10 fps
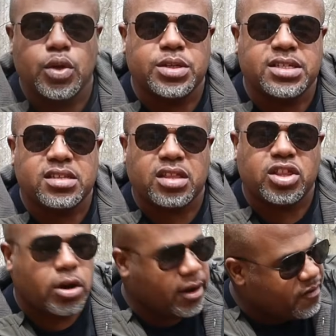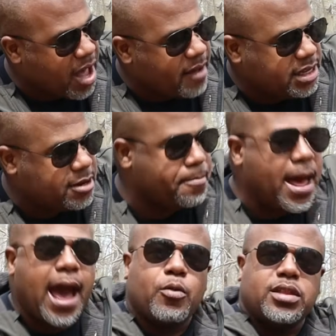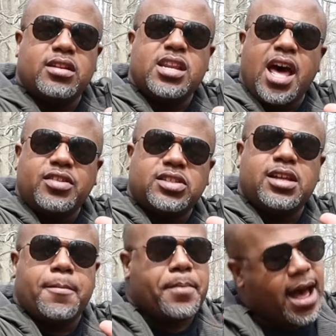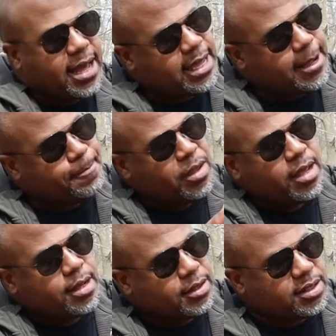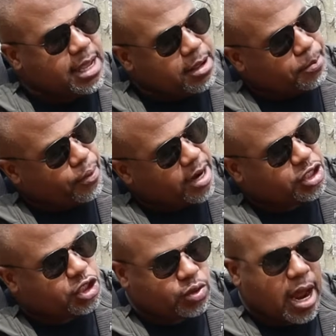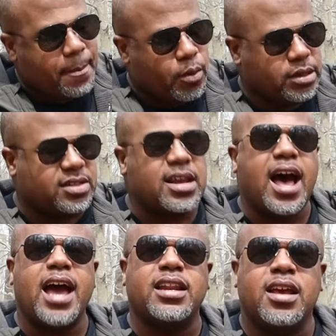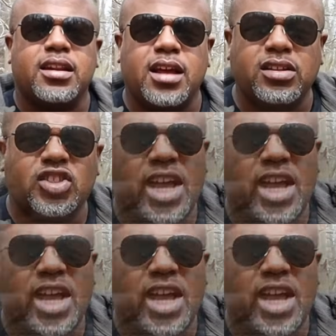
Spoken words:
you this is a 35-liter pack with another slip pocket, same compression strap on the side. Now let's